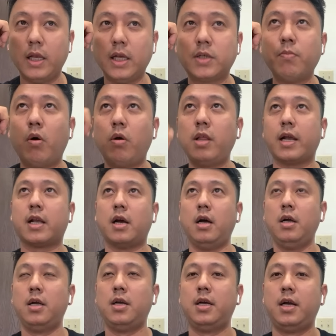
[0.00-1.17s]
it's more like a
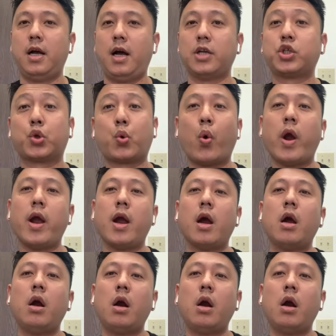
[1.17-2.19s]
square